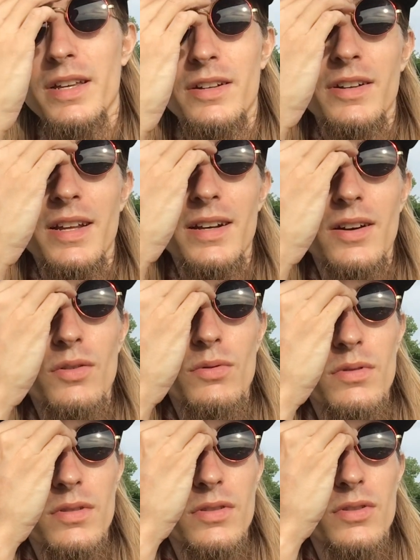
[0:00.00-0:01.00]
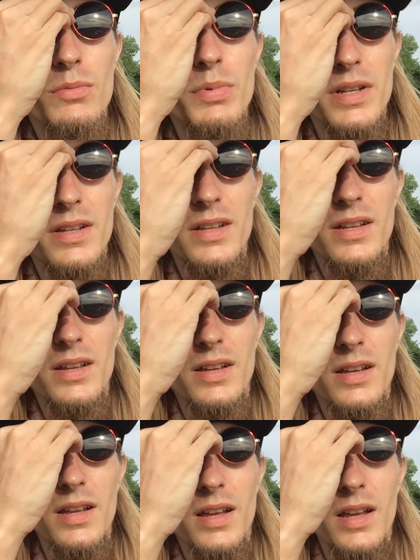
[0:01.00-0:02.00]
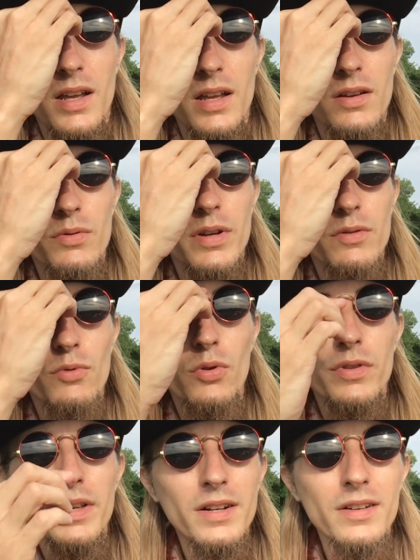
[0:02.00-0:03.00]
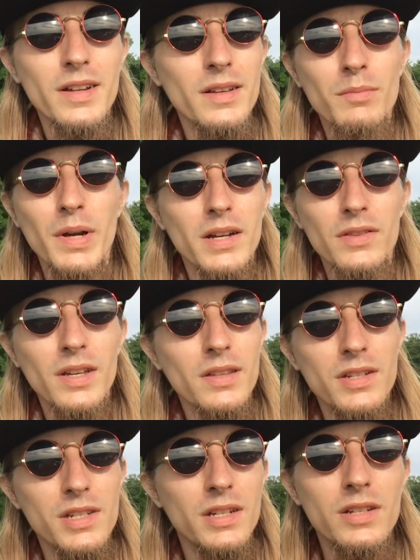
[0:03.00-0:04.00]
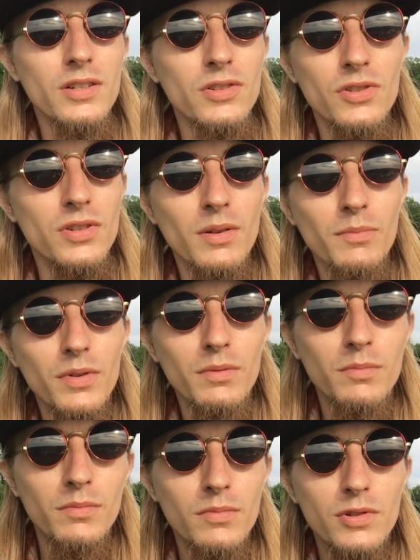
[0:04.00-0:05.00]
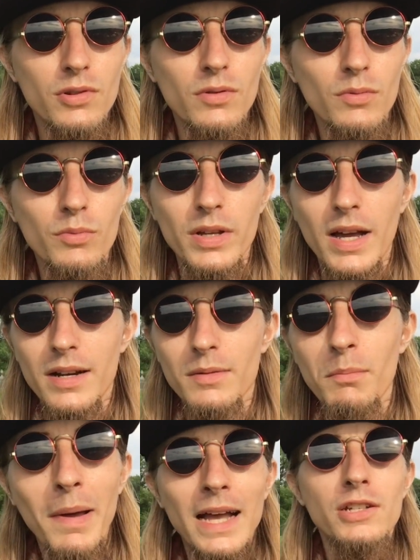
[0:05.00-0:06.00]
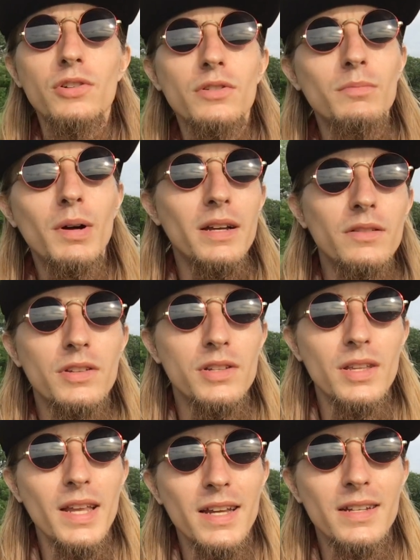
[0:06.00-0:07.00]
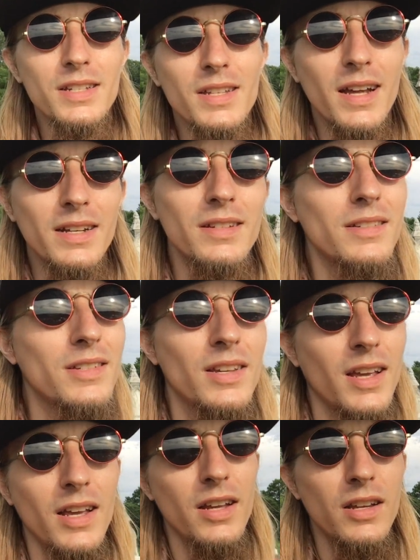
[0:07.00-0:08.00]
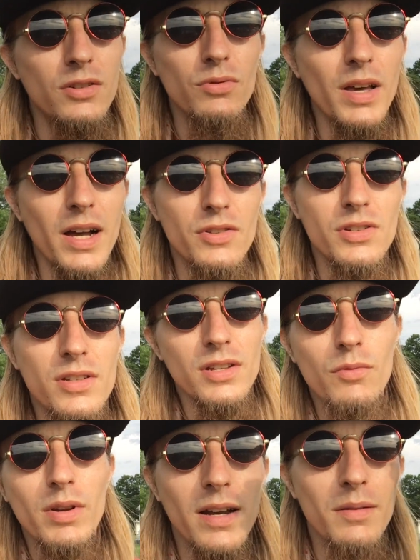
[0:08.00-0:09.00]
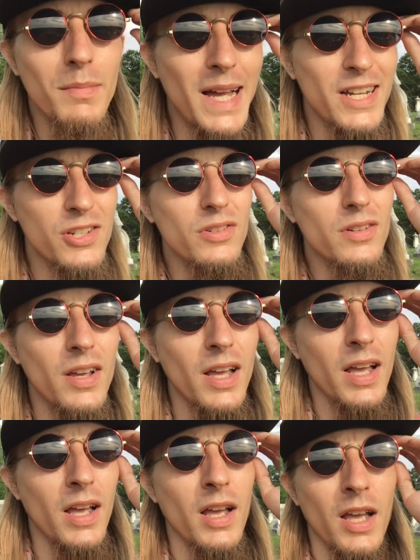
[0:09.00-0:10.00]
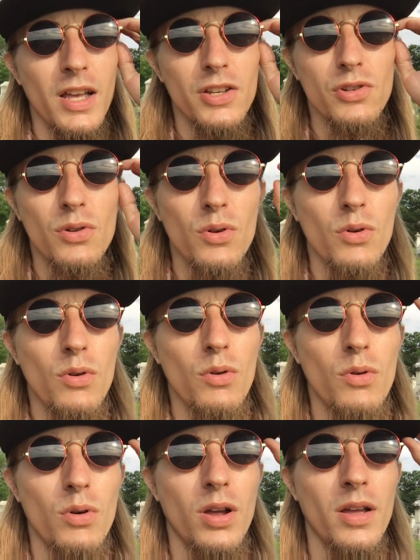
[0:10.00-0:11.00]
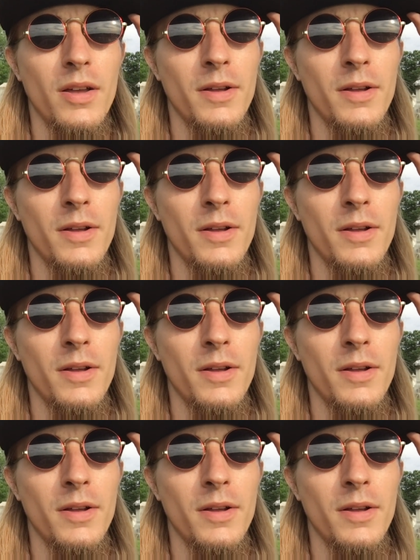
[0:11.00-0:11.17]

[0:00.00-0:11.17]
the internet out a little bit, we unrolled the internet back in like the sixties or something, so we had it mastered by at least the eighties, nineties, two thousands, like we had it mastered. So,